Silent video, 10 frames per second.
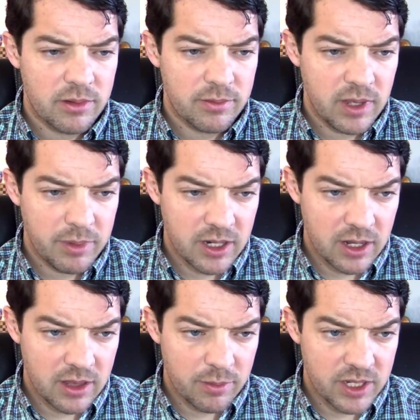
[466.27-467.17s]
maybe
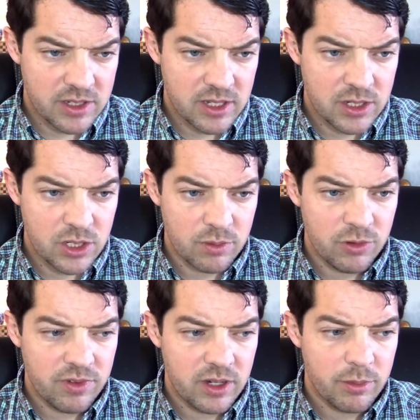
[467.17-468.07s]
not the best engine
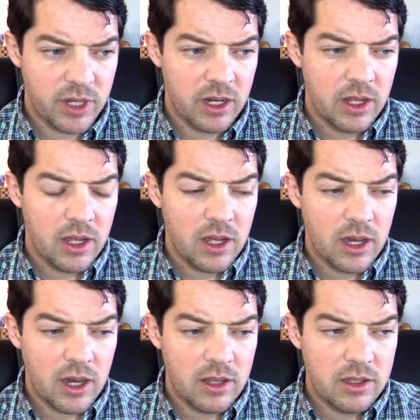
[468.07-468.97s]
move here, but
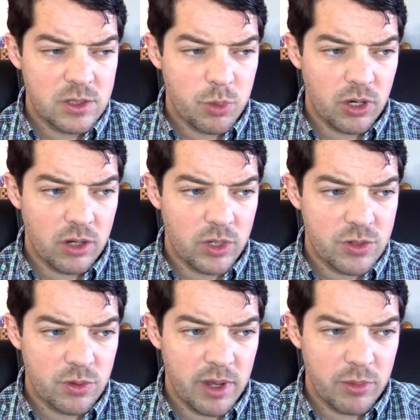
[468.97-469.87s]
this pawn,
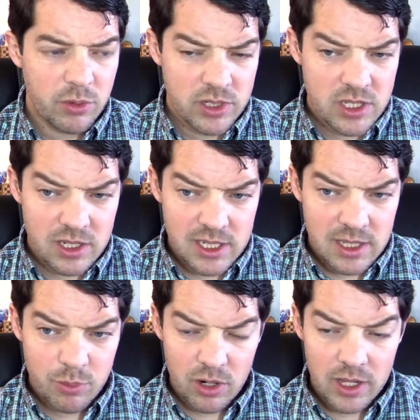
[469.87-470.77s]
which remember was the d
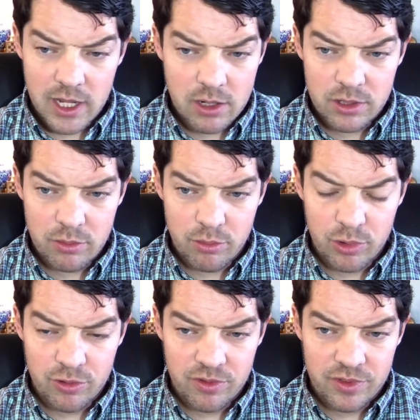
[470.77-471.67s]
pawn, it couldn't move.